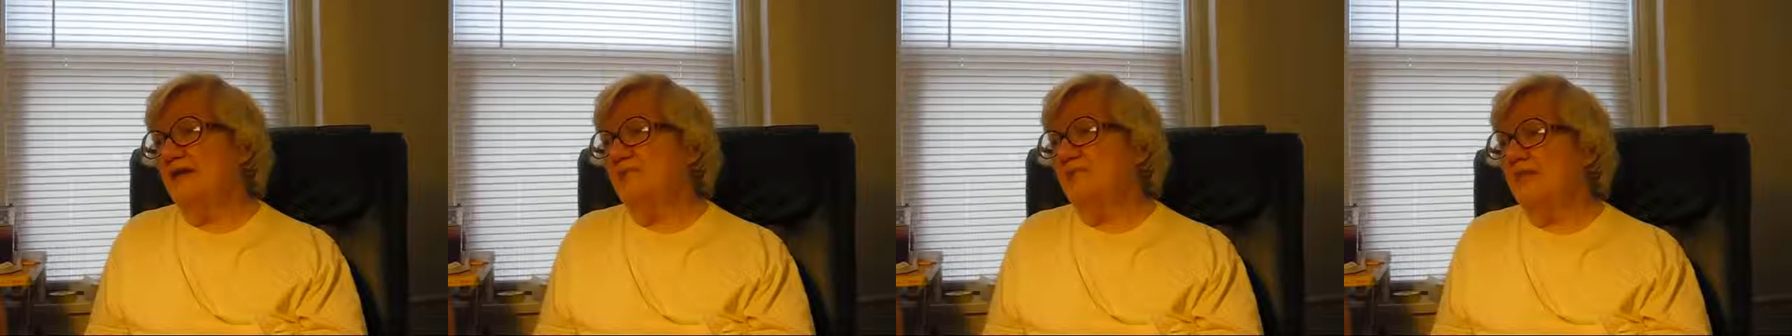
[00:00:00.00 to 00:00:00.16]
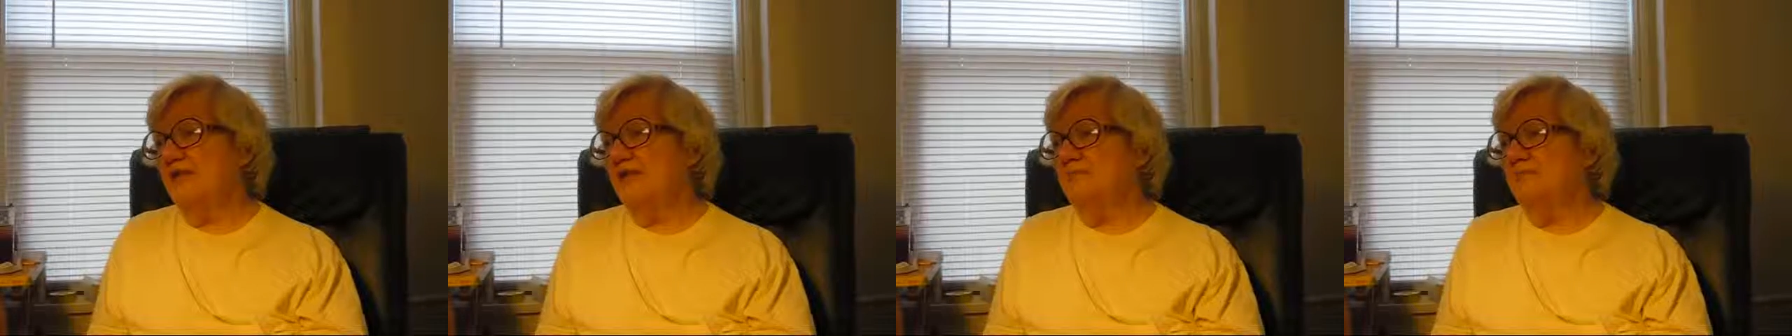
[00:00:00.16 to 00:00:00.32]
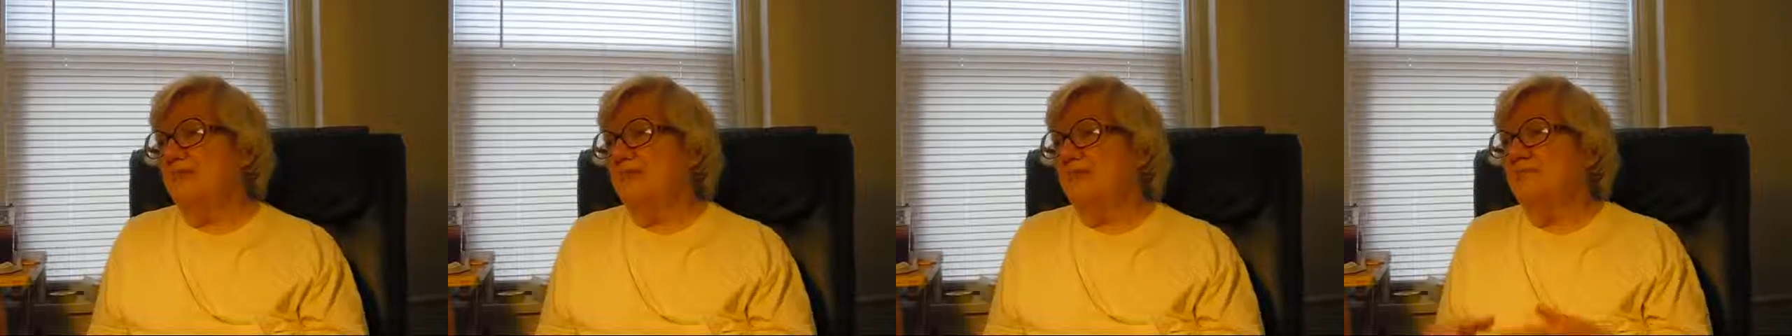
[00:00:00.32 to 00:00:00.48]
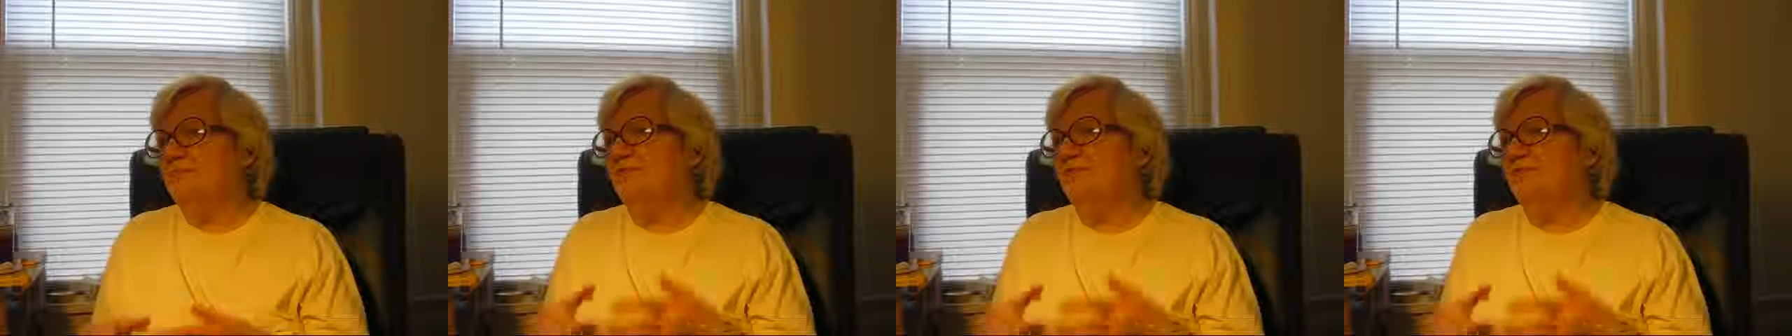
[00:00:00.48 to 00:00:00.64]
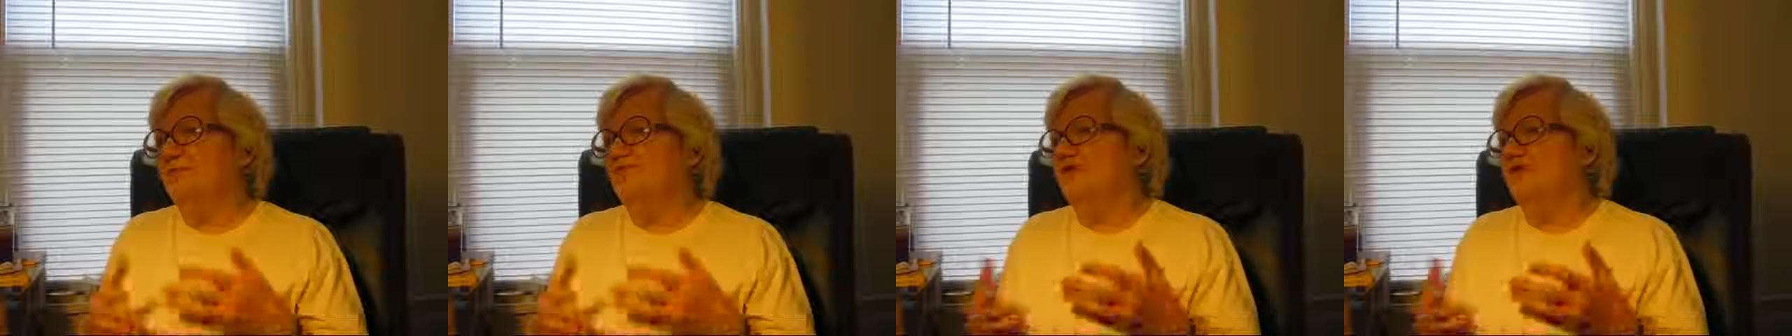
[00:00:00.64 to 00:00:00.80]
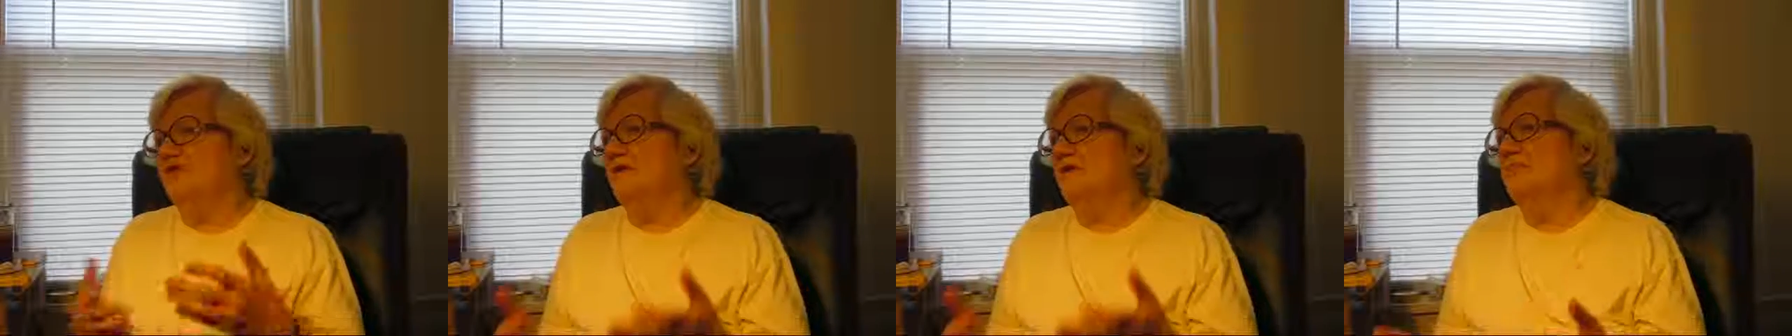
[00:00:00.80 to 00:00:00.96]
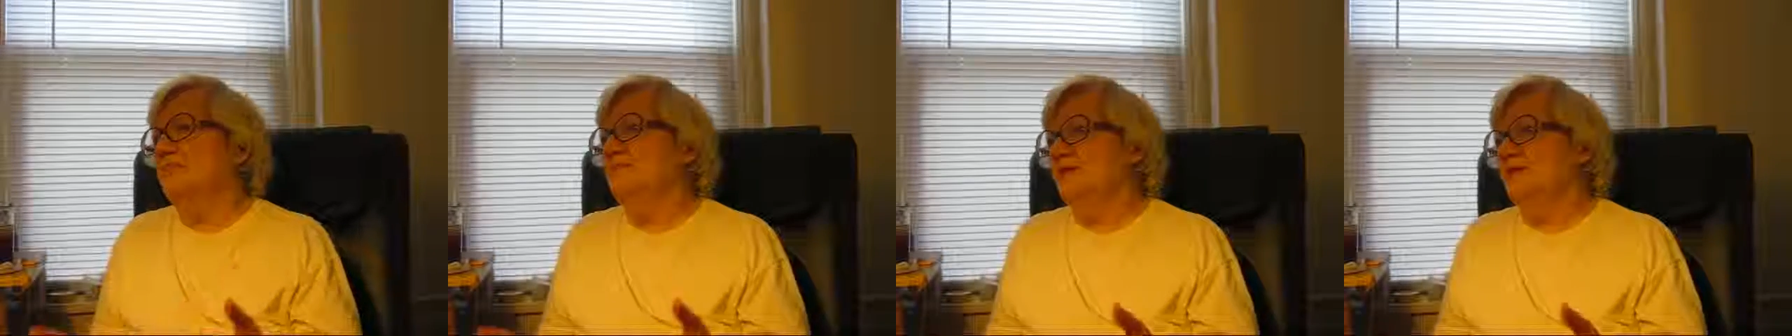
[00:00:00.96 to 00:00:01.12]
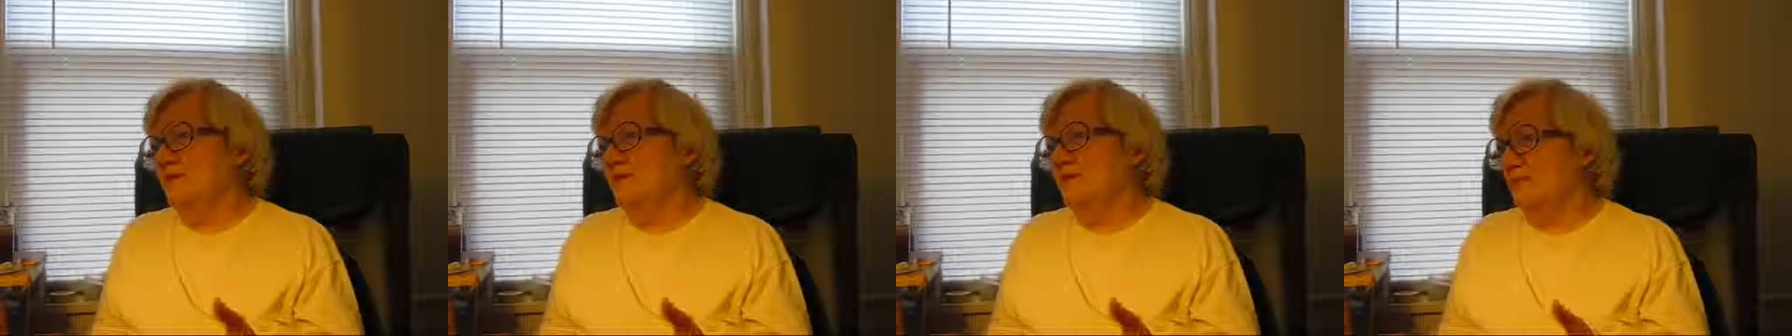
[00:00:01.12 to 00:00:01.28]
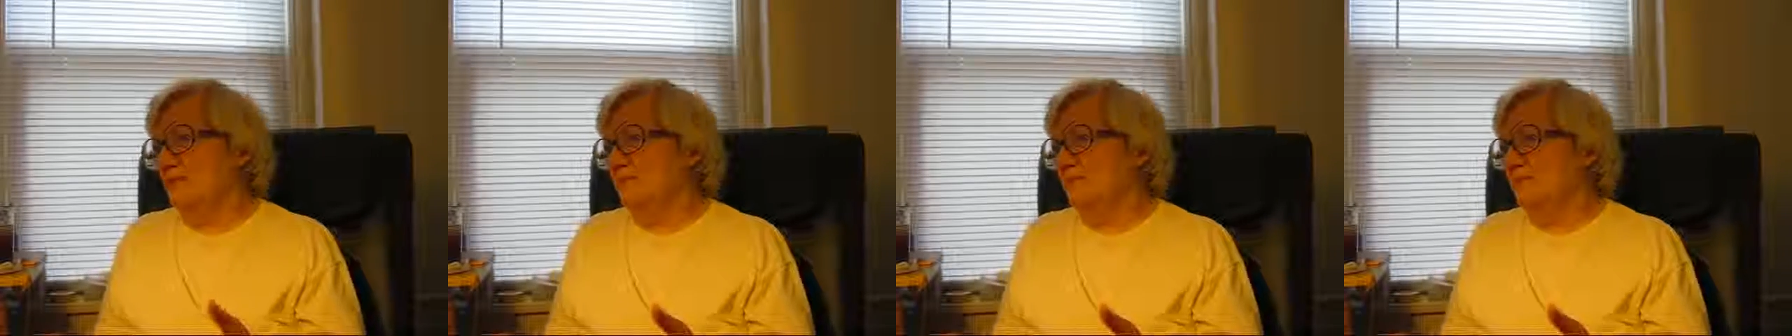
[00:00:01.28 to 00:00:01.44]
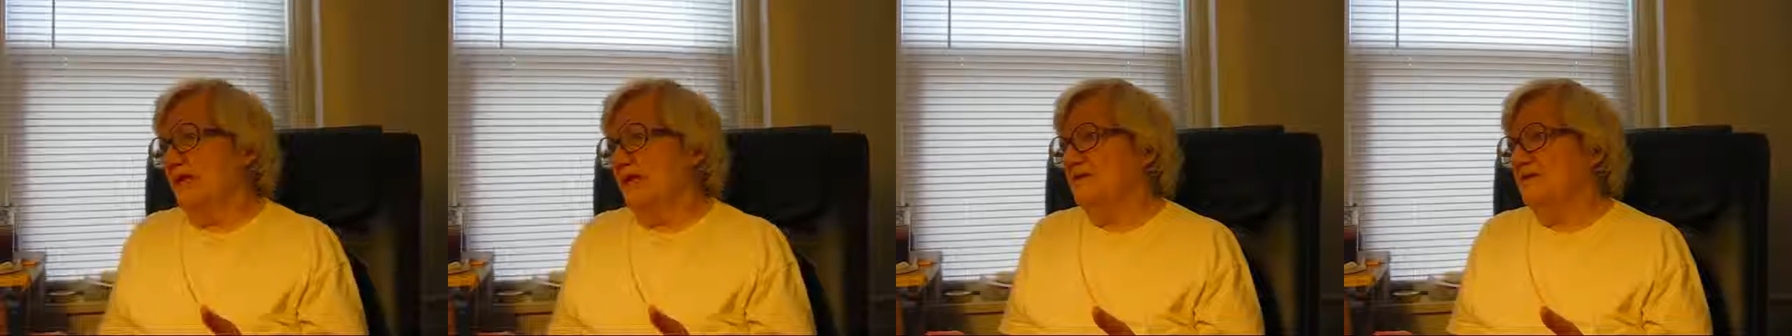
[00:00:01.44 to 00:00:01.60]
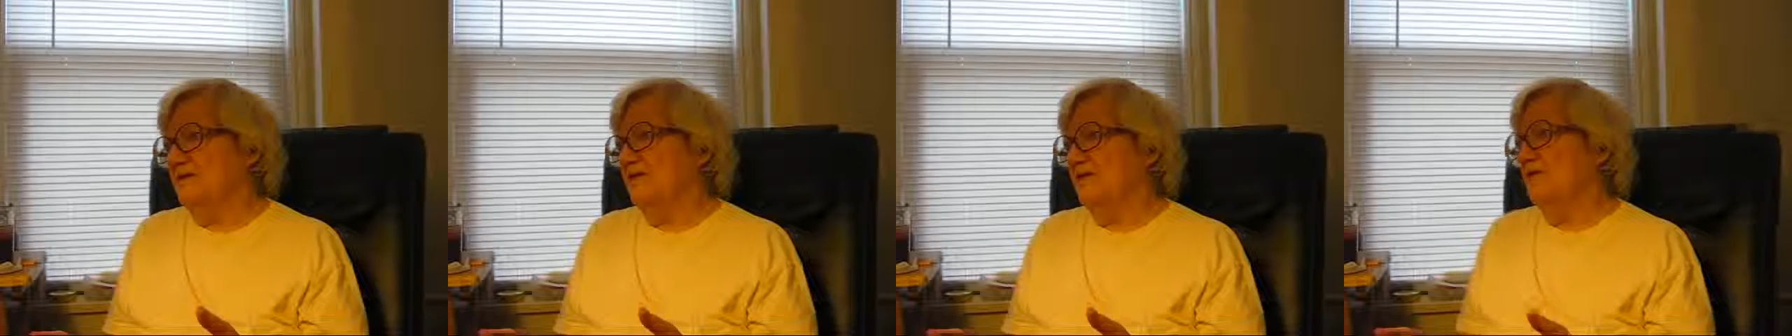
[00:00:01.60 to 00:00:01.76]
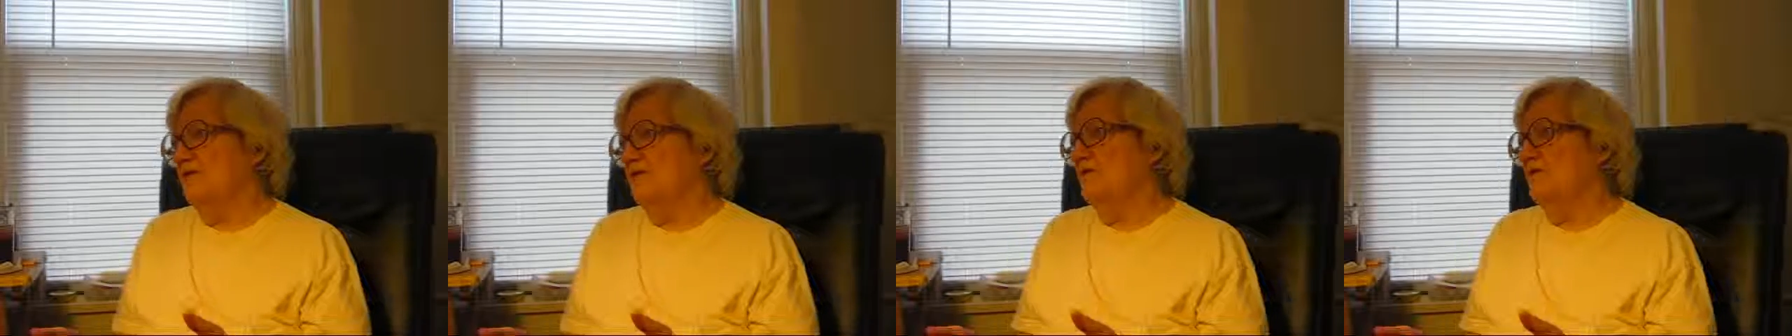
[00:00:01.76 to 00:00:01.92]
I think people felt better
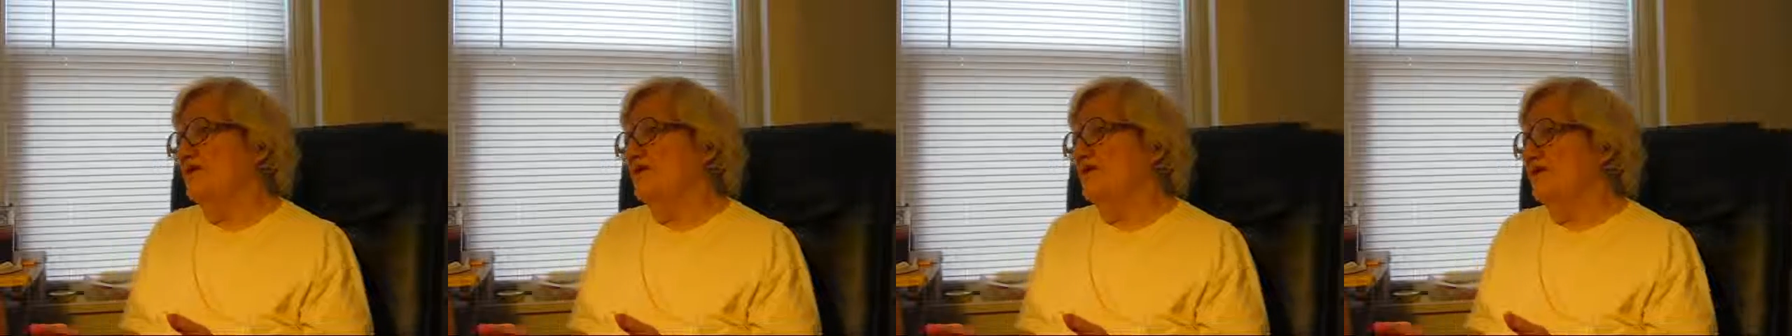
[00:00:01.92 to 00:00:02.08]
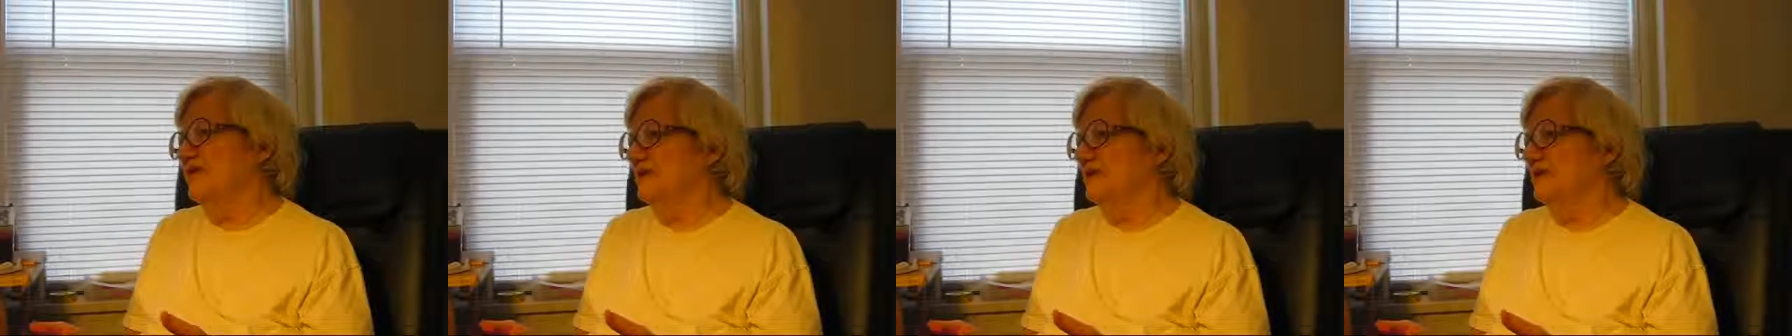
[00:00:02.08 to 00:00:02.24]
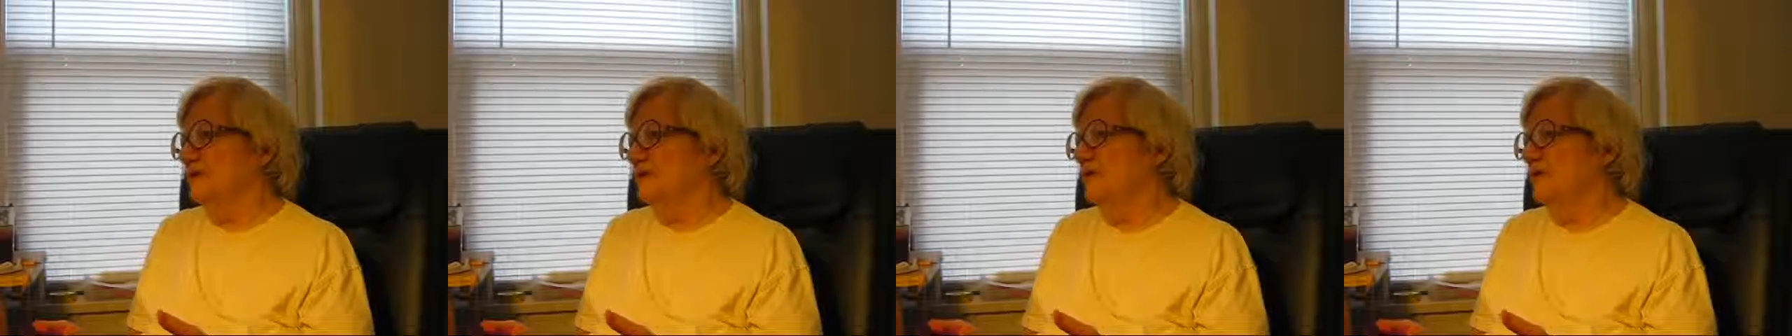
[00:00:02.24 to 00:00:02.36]
about the whole thing,